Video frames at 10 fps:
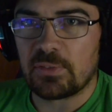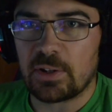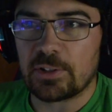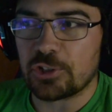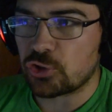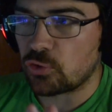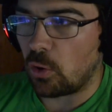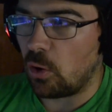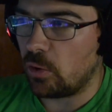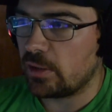very
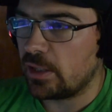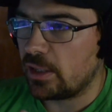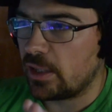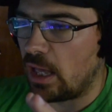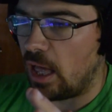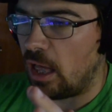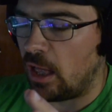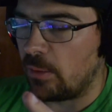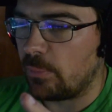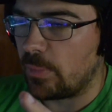strong.
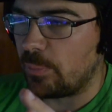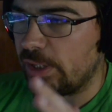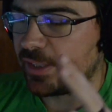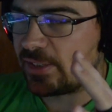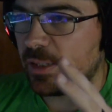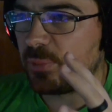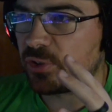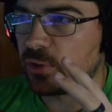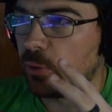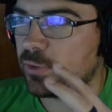But it seems
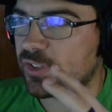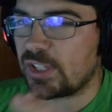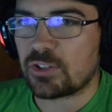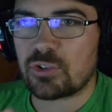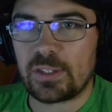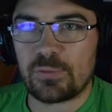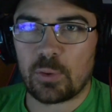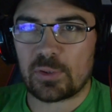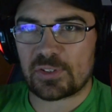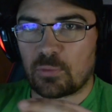so centrally
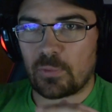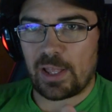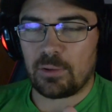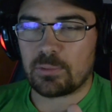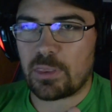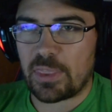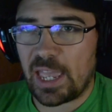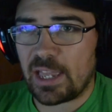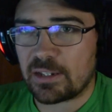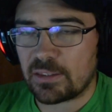focused around
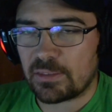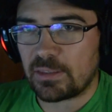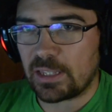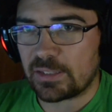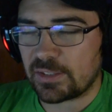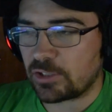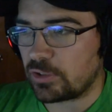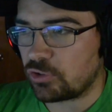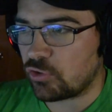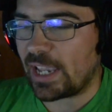that essential
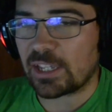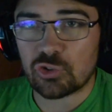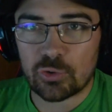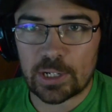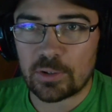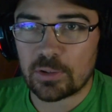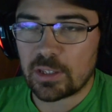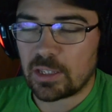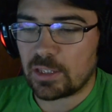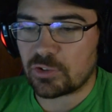dragon trigger
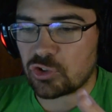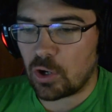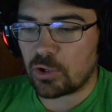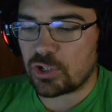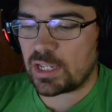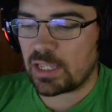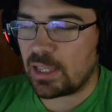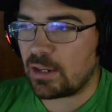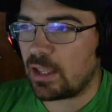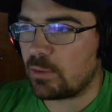is charging
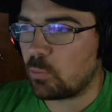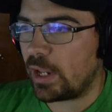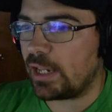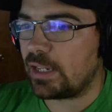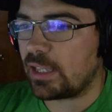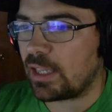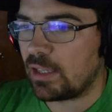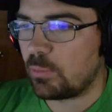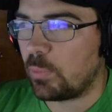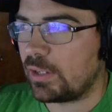and
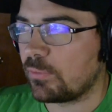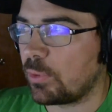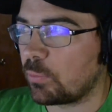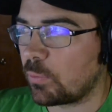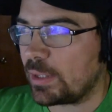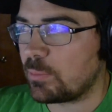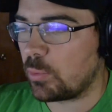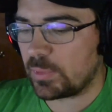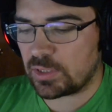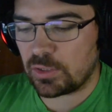waiting for the right
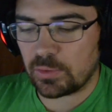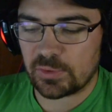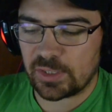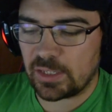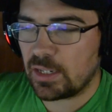moment to use it.